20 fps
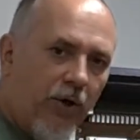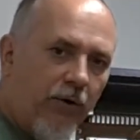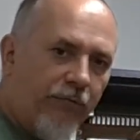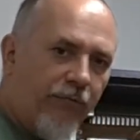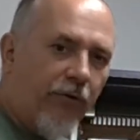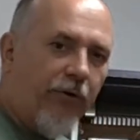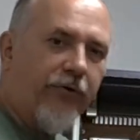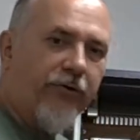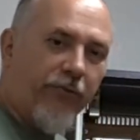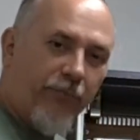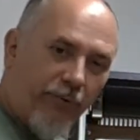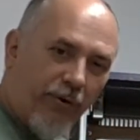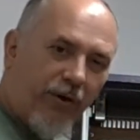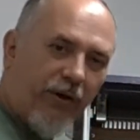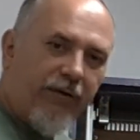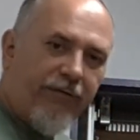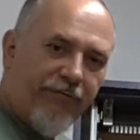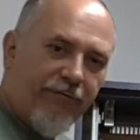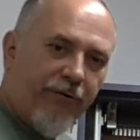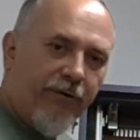for it to
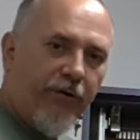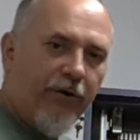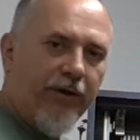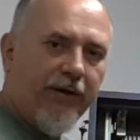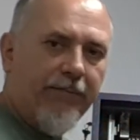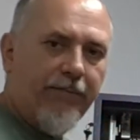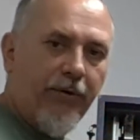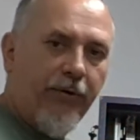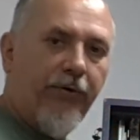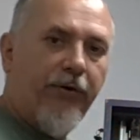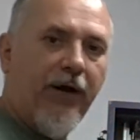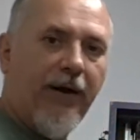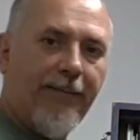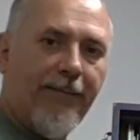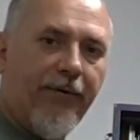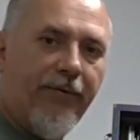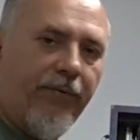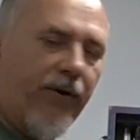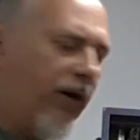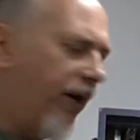really fully boot
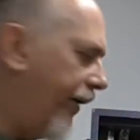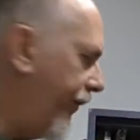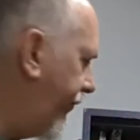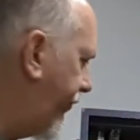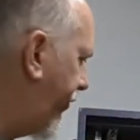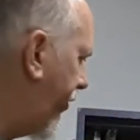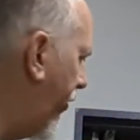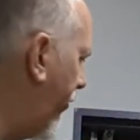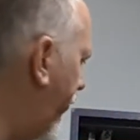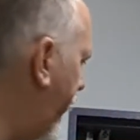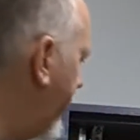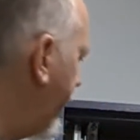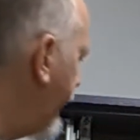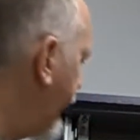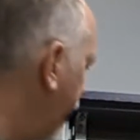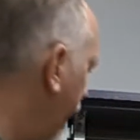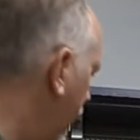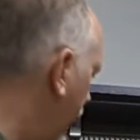up and run. So